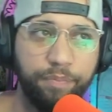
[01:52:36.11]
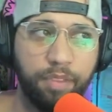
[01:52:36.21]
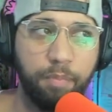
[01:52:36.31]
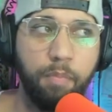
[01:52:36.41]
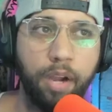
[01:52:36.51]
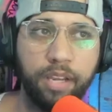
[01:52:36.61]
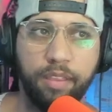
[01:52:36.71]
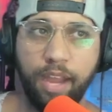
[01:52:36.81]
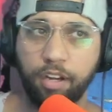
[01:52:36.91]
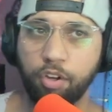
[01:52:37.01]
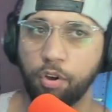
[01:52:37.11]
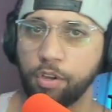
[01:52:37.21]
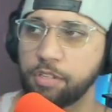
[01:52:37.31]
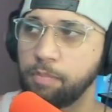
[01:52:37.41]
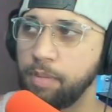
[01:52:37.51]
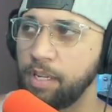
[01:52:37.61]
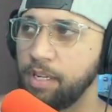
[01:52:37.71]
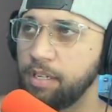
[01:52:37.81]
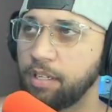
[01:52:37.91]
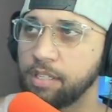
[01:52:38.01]
the money that it costs
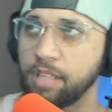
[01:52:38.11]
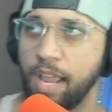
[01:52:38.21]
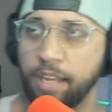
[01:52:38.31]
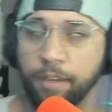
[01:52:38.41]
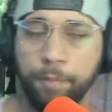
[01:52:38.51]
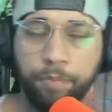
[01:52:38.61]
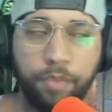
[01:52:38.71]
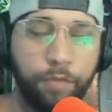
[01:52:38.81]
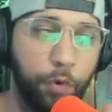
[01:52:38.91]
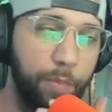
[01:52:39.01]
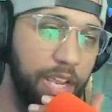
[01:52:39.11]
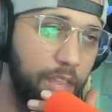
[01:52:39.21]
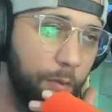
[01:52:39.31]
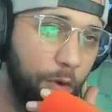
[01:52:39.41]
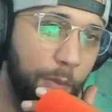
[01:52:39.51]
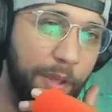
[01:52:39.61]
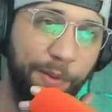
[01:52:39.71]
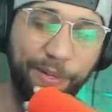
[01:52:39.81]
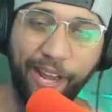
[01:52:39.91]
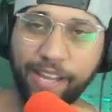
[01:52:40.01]
me because like for me the real
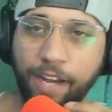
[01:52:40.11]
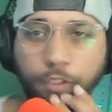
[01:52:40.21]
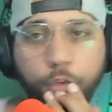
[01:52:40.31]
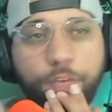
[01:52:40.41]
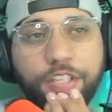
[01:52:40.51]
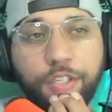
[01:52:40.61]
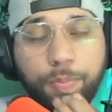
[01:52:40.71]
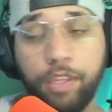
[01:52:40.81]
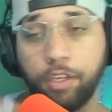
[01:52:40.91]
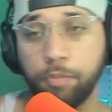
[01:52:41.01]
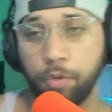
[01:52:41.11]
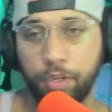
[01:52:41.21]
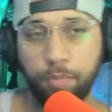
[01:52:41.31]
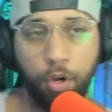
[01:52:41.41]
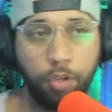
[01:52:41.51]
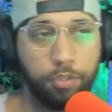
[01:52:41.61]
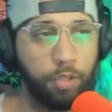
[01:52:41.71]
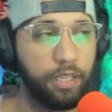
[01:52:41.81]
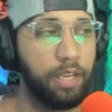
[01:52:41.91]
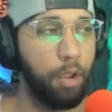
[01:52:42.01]
benefit i get out of loo fest is me in the community but also
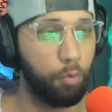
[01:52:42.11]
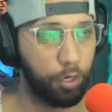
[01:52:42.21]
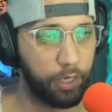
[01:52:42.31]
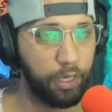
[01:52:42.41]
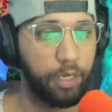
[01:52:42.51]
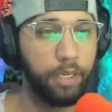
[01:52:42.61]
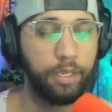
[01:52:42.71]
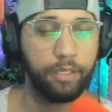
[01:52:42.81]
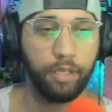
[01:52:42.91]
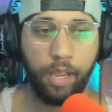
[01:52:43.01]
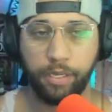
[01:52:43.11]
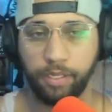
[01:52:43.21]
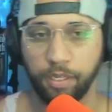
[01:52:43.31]
like networking and like